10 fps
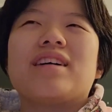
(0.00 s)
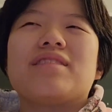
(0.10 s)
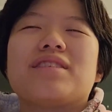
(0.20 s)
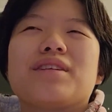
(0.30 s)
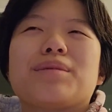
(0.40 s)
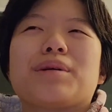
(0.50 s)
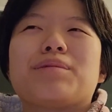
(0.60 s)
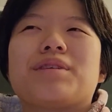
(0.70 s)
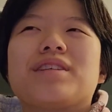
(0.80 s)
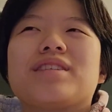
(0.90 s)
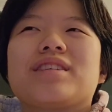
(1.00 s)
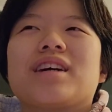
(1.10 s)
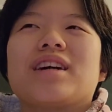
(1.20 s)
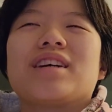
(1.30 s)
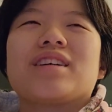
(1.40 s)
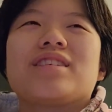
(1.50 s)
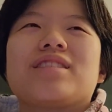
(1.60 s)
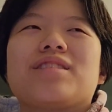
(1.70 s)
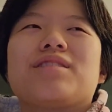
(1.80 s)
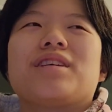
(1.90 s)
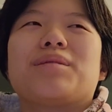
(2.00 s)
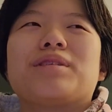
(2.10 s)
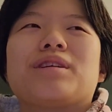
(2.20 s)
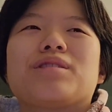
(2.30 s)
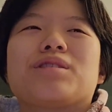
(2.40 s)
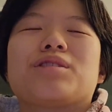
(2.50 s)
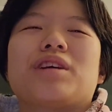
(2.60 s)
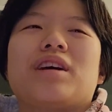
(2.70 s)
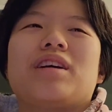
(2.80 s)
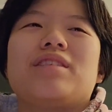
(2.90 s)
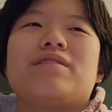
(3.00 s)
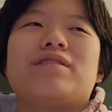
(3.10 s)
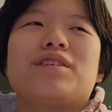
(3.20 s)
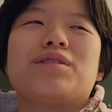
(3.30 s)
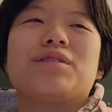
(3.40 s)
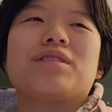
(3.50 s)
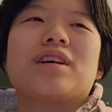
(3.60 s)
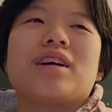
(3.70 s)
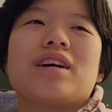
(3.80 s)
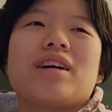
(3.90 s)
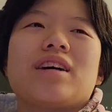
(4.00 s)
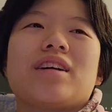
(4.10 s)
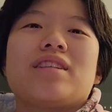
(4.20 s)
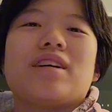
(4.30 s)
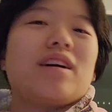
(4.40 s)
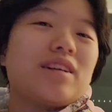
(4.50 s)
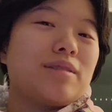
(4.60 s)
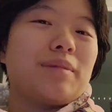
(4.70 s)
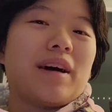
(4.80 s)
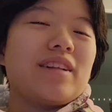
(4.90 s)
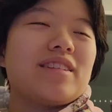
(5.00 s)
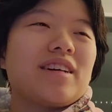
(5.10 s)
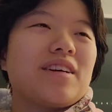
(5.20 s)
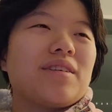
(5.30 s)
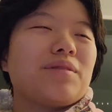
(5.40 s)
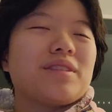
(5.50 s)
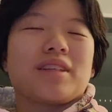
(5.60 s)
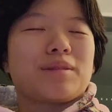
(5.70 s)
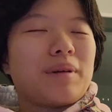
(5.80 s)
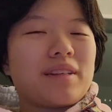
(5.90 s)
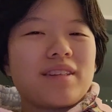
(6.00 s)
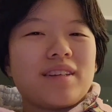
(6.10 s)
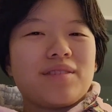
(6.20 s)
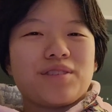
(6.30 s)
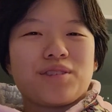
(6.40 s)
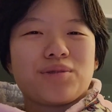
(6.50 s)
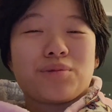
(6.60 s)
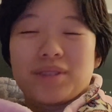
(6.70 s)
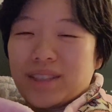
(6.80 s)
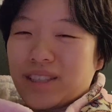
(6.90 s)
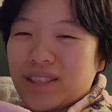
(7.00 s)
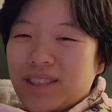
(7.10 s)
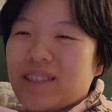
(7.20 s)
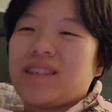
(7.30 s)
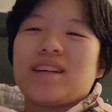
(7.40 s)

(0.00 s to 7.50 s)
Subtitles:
I feel like my wrist, considering how much I was crocheting, feels not as bad as I was expecting, which is really good.